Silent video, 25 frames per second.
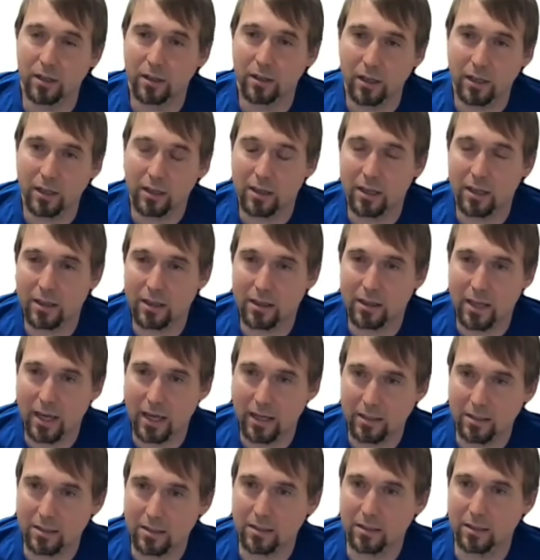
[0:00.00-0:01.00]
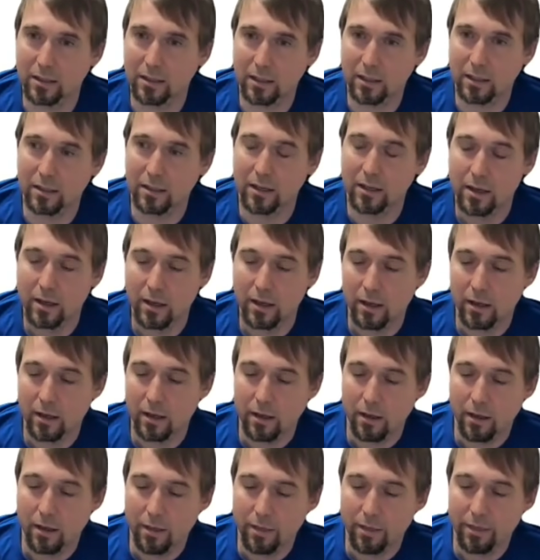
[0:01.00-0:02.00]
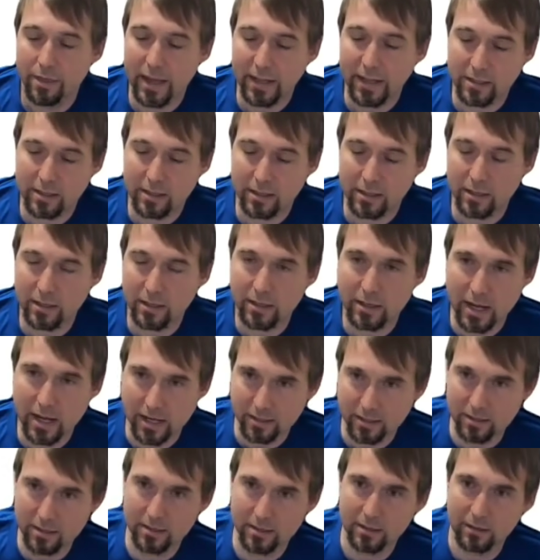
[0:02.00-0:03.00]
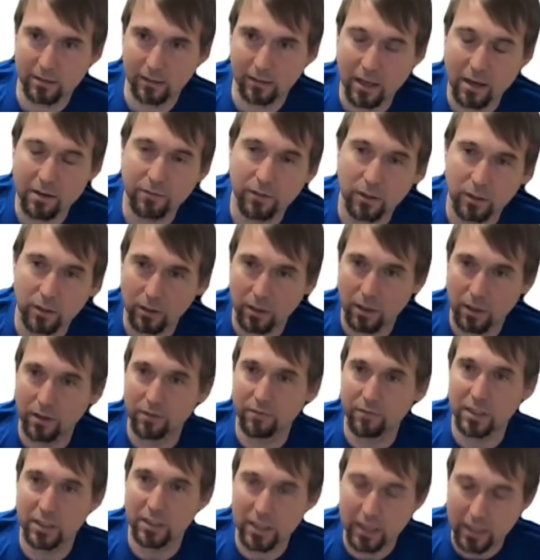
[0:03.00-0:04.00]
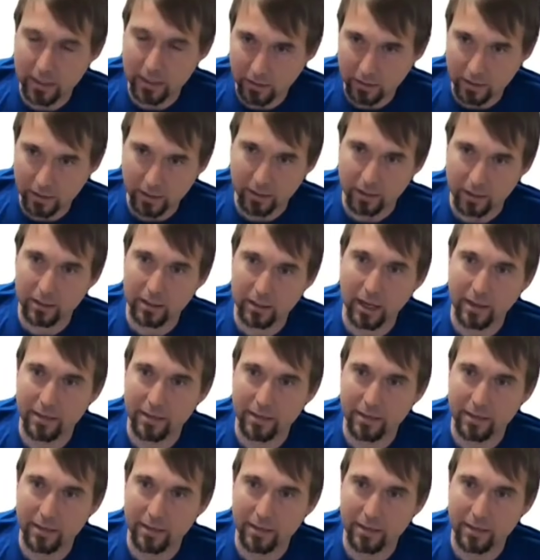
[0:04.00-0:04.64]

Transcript: And I think that's the next level of the data lake.